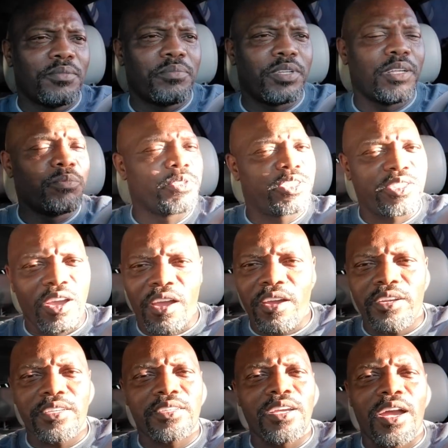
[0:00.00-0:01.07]
It was
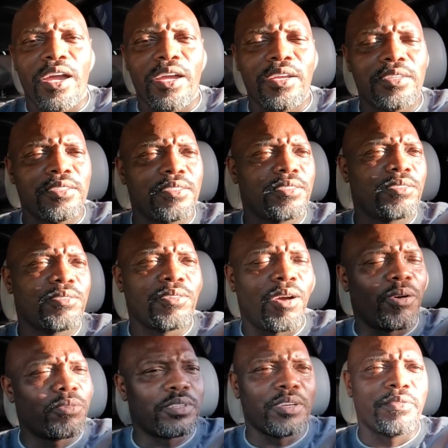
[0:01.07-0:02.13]
Saturday, guys. I
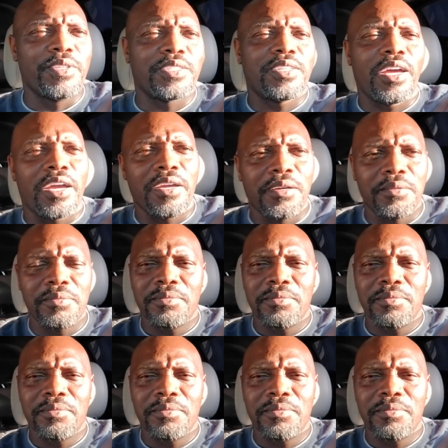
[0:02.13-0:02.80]
don't give a damn.